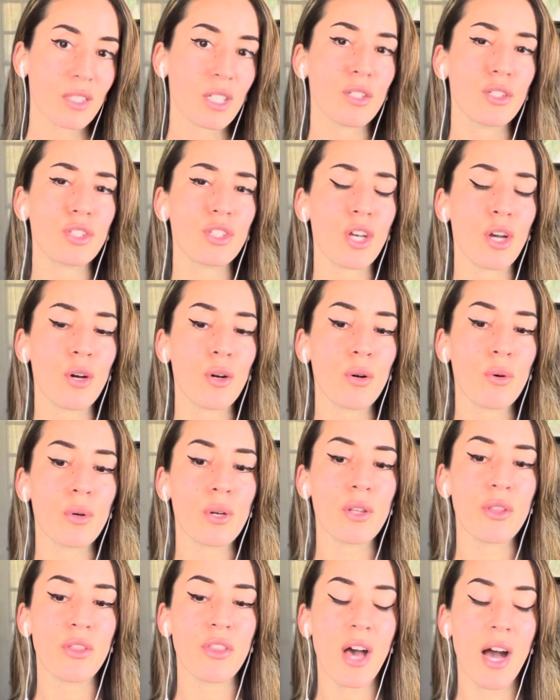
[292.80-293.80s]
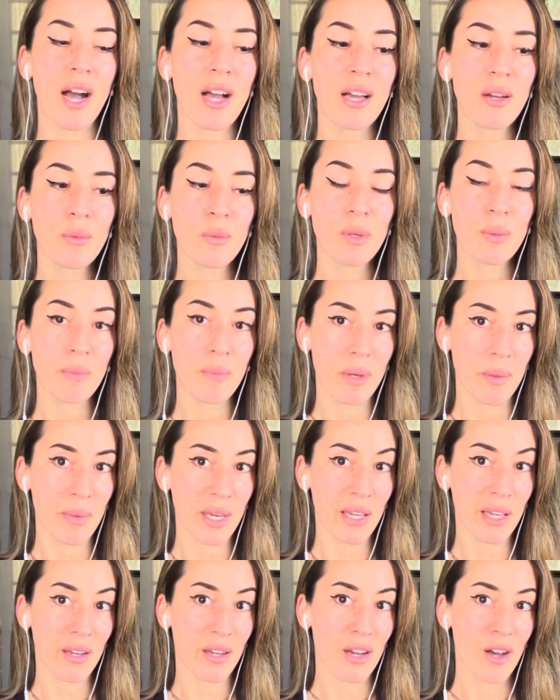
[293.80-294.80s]
So that would
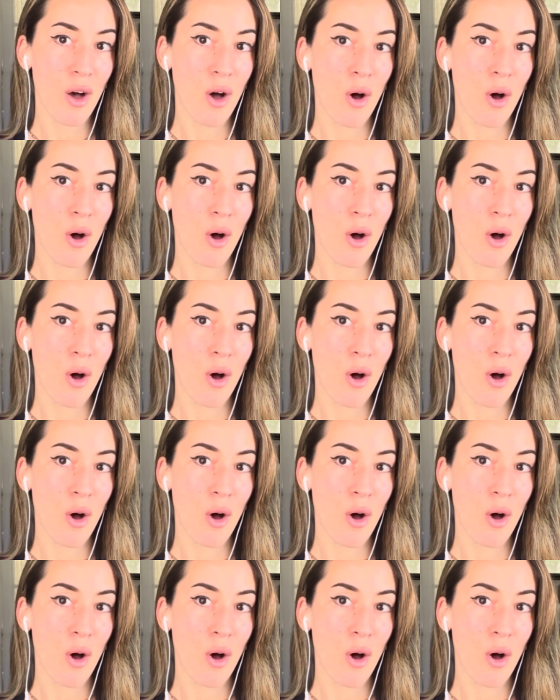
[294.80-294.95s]
mimic